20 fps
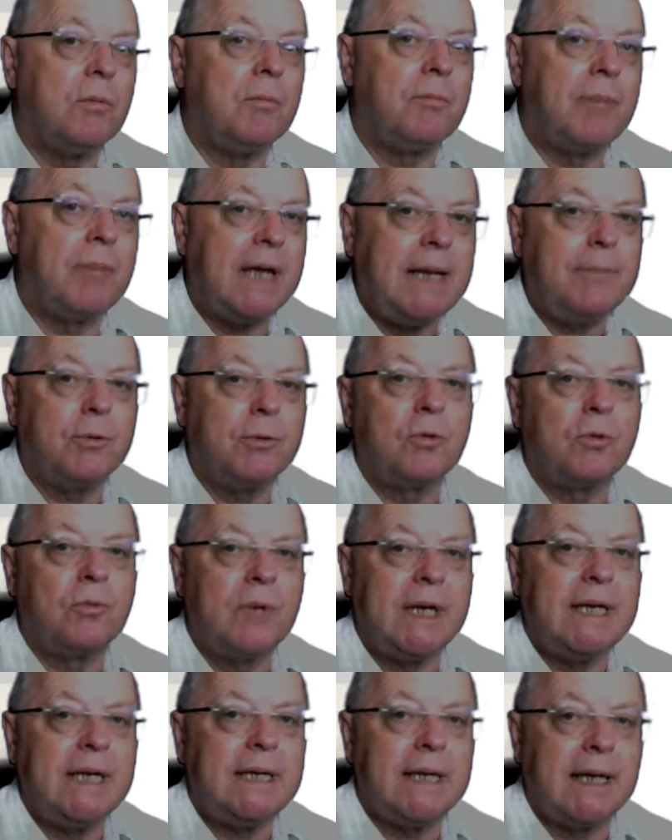people
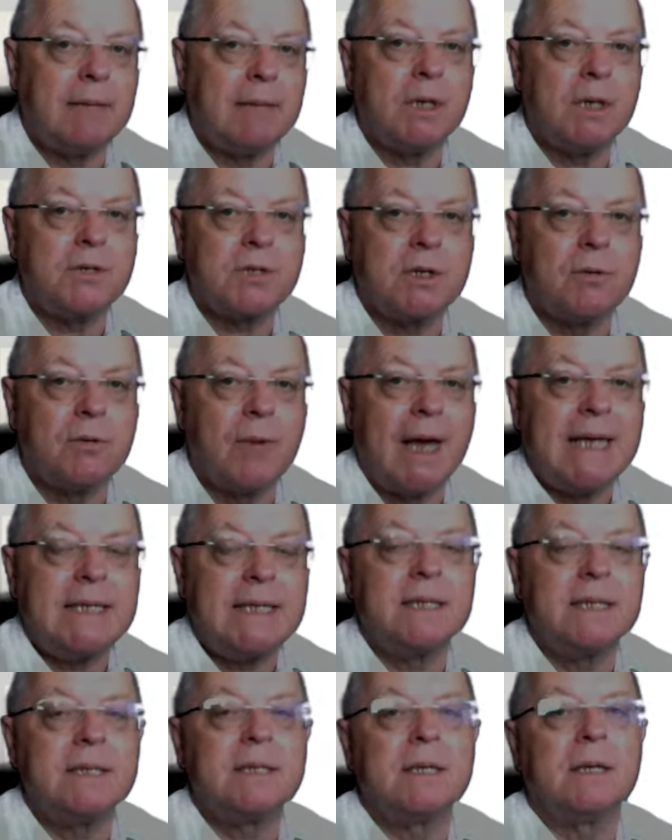reading, most
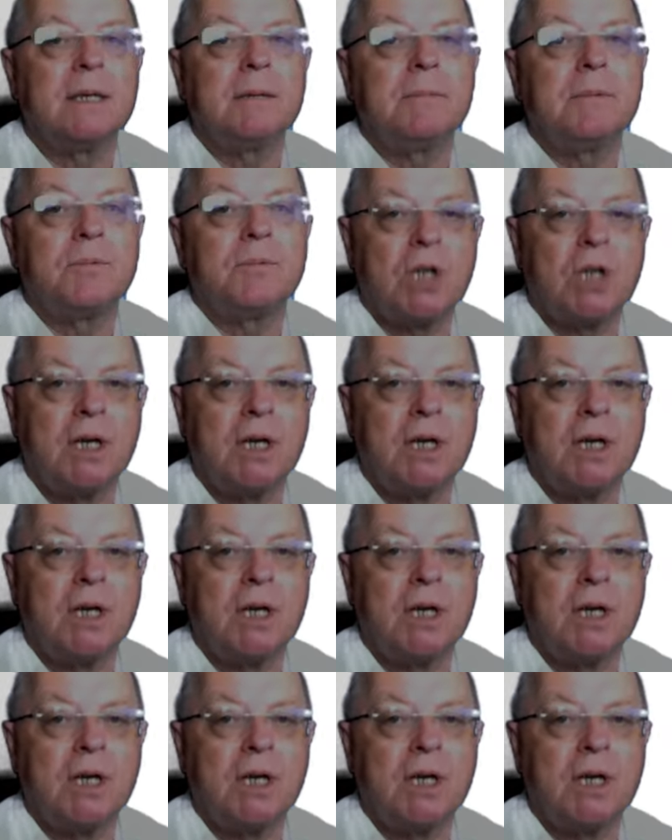narrators, and I'm sure